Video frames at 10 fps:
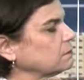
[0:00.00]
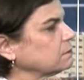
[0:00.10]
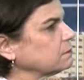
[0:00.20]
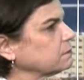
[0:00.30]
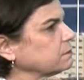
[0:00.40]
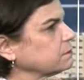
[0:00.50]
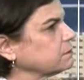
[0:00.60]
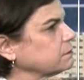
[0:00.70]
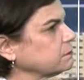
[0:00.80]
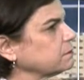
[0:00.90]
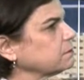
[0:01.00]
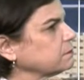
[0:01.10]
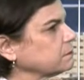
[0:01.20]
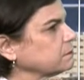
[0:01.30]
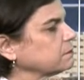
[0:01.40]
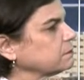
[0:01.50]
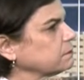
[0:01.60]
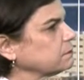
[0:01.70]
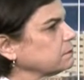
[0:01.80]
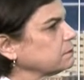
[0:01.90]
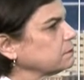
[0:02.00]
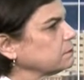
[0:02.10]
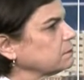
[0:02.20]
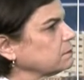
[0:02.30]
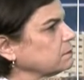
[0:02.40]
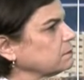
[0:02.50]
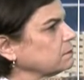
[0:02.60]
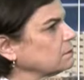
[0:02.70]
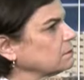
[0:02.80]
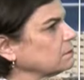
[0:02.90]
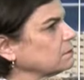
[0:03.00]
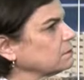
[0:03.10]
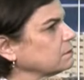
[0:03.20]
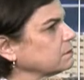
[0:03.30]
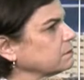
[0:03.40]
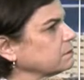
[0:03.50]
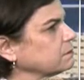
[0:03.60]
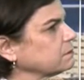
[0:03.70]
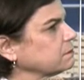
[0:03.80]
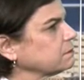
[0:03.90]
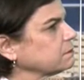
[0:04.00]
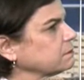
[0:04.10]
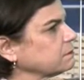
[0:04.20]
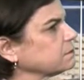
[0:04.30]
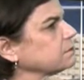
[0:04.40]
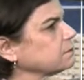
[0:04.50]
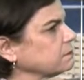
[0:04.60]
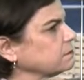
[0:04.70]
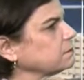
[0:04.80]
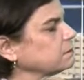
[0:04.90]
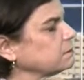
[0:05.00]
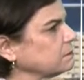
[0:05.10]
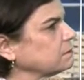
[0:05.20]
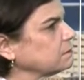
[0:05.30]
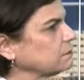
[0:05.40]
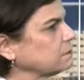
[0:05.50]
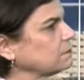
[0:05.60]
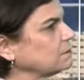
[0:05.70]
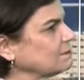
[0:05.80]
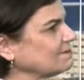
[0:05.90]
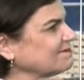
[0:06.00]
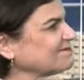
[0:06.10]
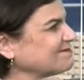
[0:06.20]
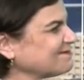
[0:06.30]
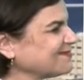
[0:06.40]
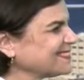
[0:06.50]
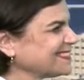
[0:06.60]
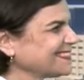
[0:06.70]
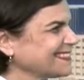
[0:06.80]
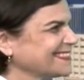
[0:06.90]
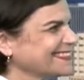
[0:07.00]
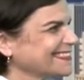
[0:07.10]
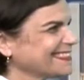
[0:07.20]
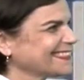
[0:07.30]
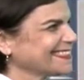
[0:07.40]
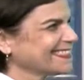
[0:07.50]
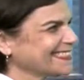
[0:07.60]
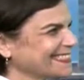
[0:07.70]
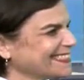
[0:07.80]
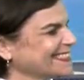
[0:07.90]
This person isn't speaking.